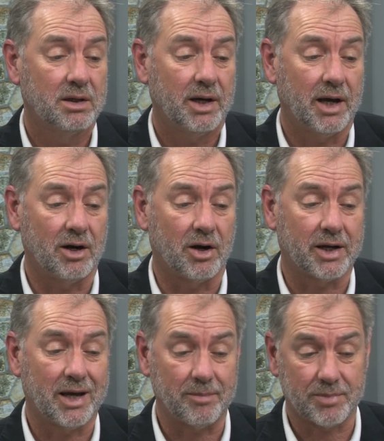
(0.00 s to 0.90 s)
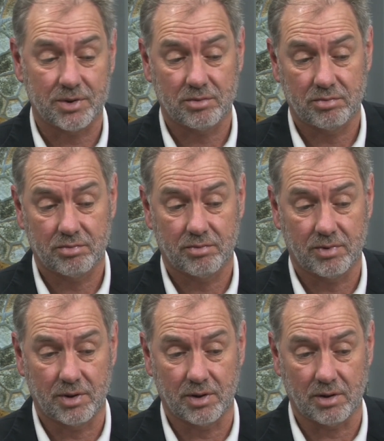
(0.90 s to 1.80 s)
And I kept
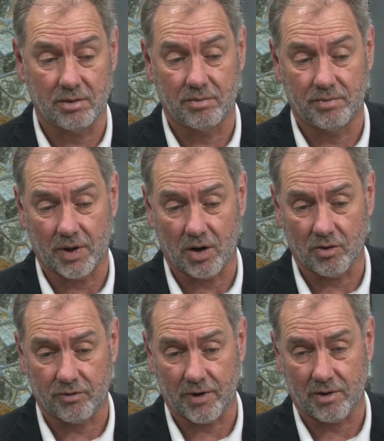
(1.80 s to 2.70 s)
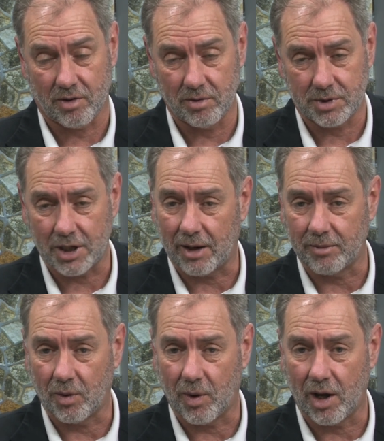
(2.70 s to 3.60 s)
the whole front room set up
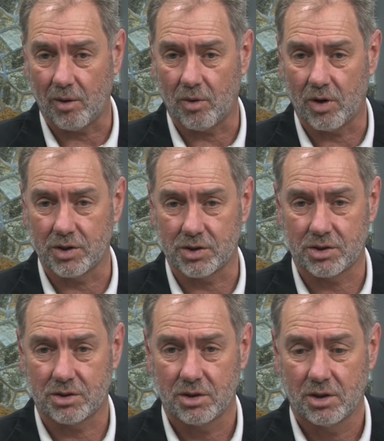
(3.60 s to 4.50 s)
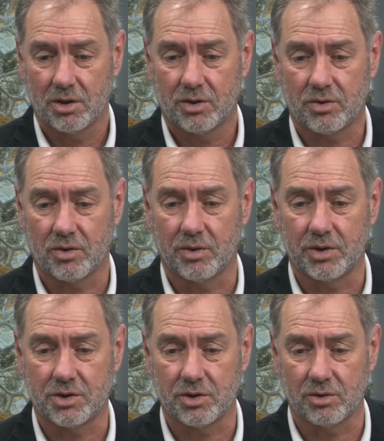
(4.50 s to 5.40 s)
the way it was through
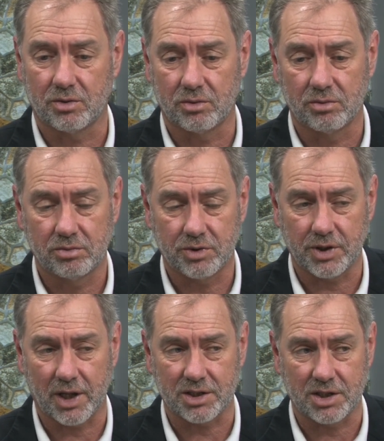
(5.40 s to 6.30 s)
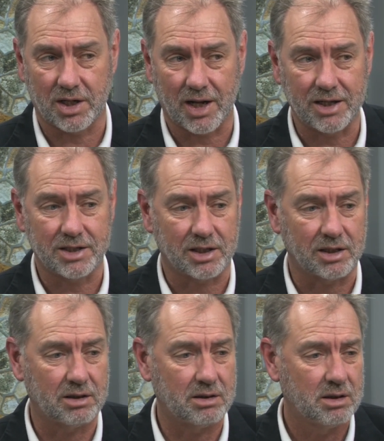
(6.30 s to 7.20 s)
until
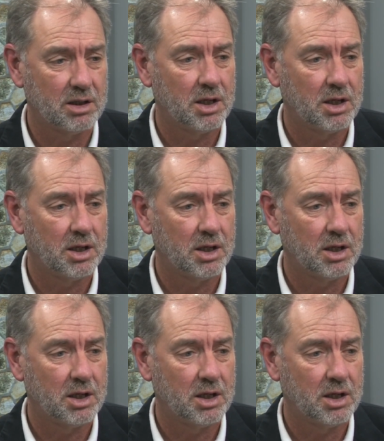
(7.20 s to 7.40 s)
2018.